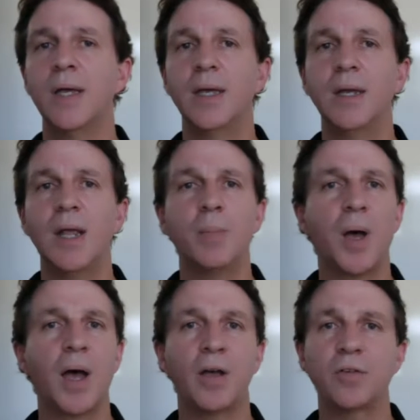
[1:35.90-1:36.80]
in our
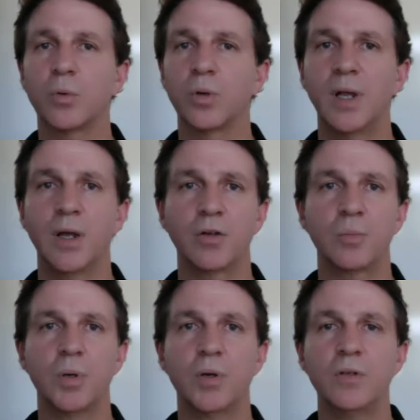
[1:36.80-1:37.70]
past or in our
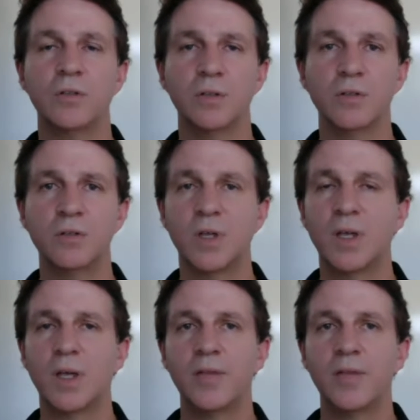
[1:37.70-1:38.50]
experiences